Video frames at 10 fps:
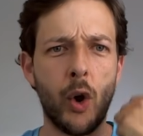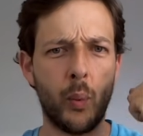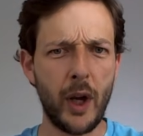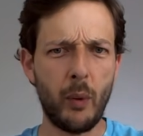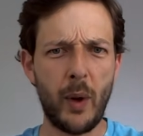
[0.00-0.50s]

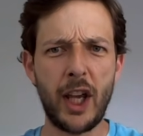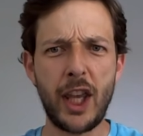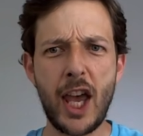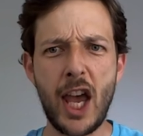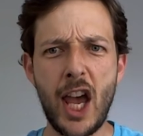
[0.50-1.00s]
we win
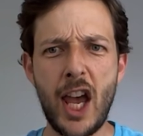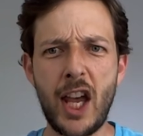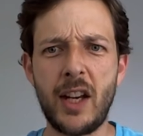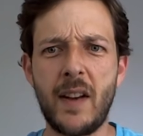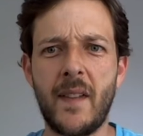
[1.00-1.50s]

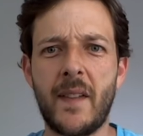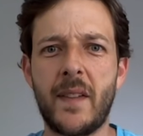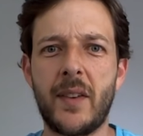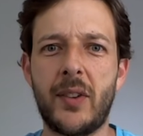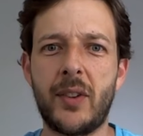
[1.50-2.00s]
again.
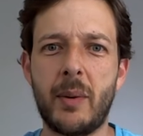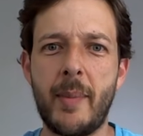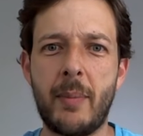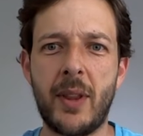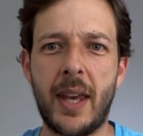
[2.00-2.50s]
So
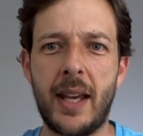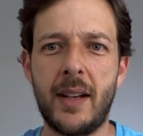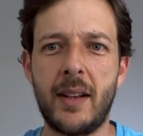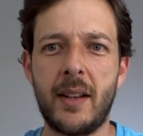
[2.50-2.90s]
remember that.